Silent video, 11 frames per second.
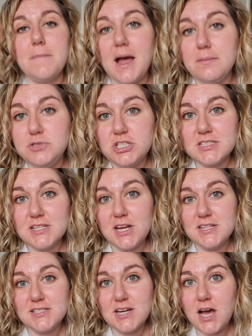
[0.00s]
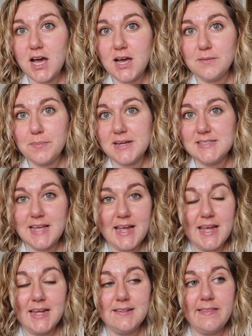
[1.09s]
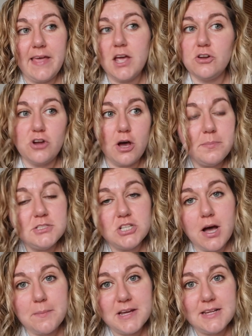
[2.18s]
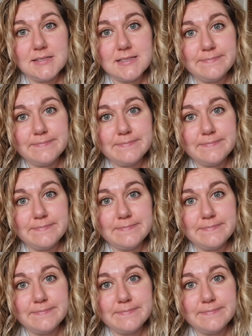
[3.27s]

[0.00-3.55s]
I'm just gonna start by saying they are not pyjamas.